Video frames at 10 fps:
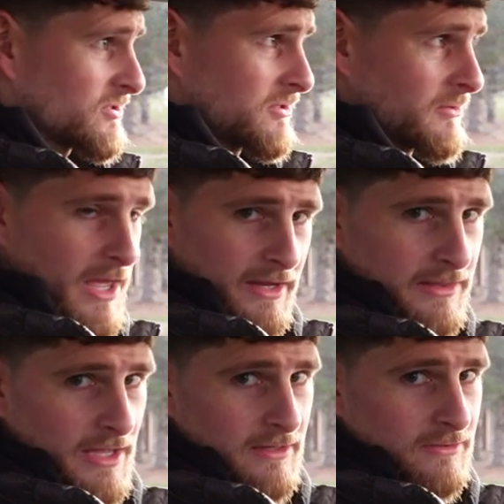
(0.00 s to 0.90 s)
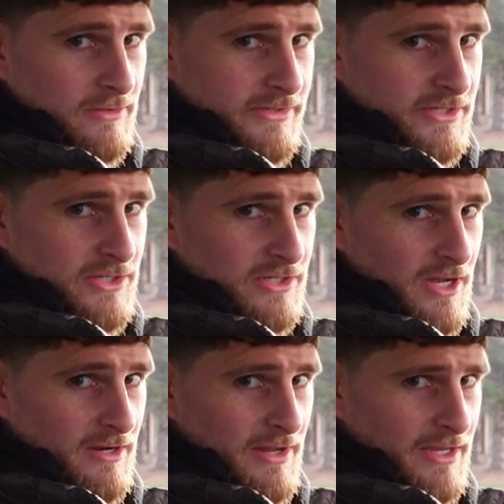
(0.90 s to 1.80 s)
do you like that? Or is it just
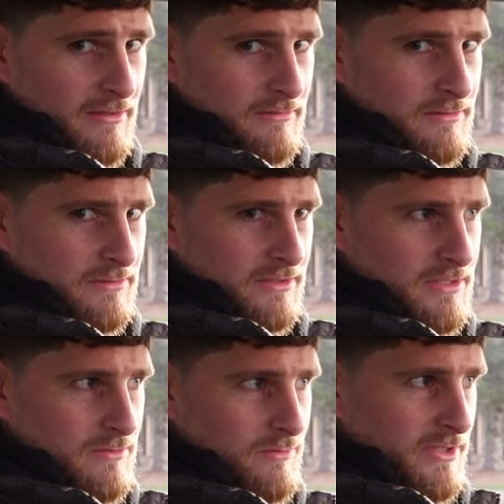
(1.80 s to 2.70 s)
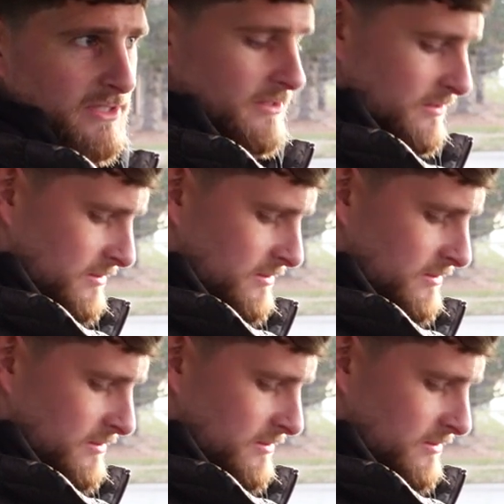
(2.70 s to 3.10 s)
kind of like, oh, this is weird?